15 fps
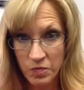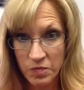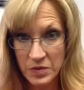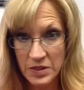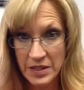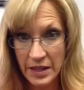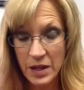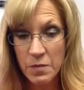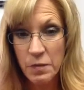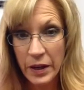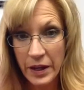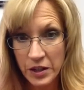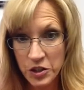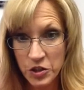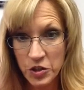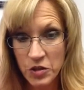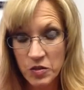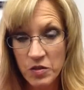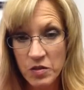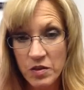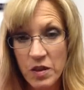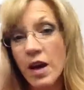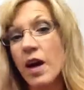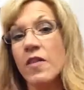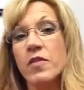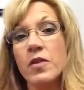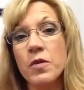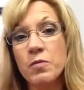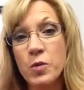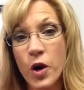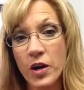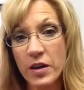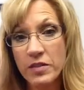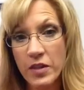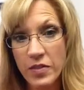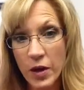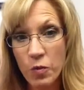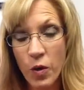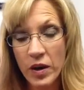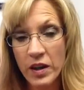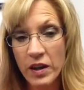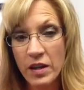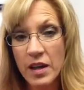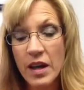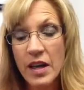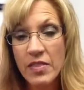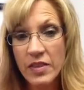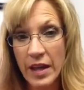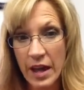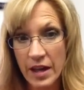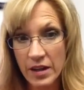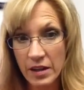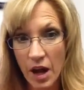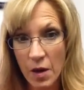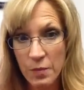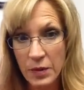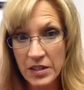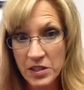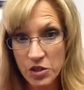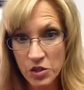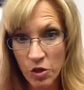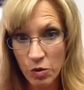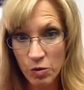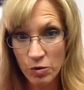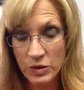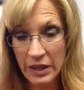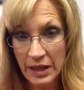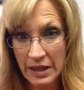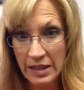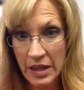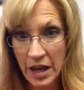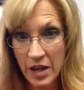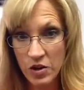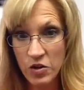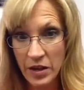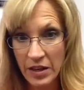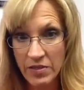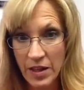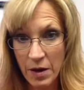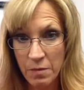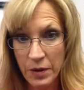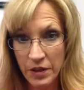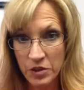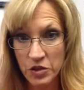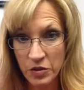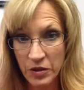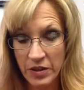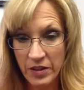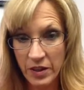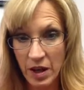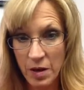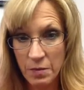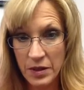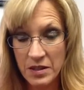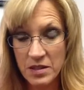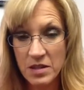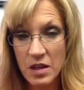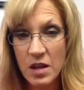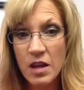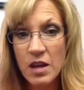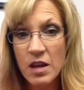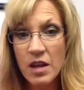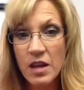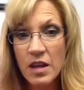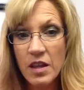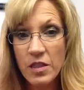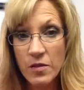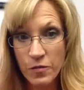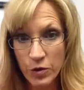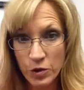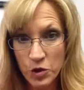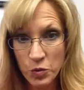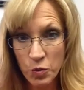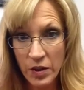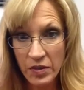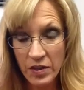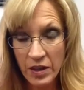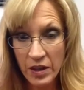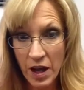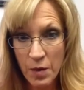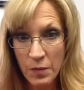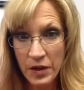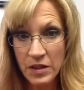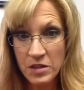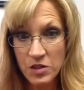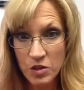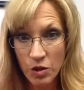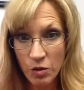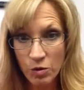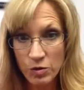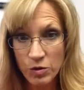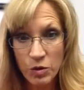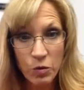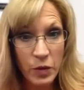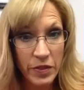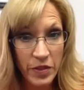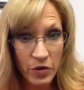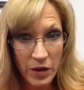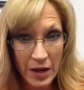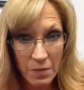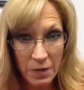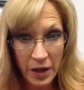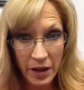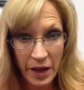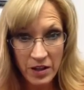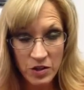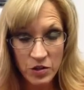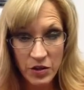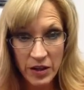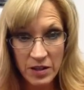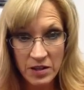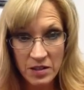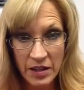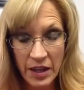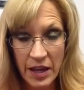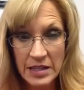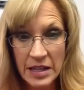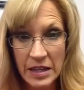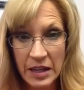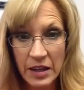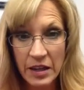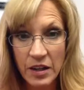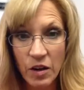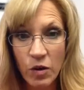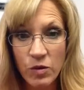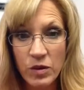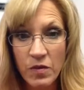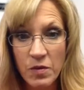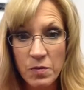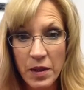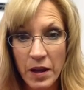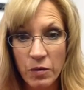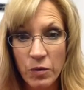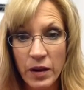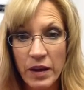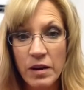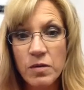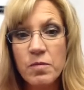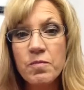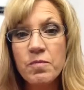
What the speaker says: seen a picture of a product that they wanted, they had to comment sold underneath that picture in the comments. The first one that commented sold with their email address, in case I need to get a hold of them that way,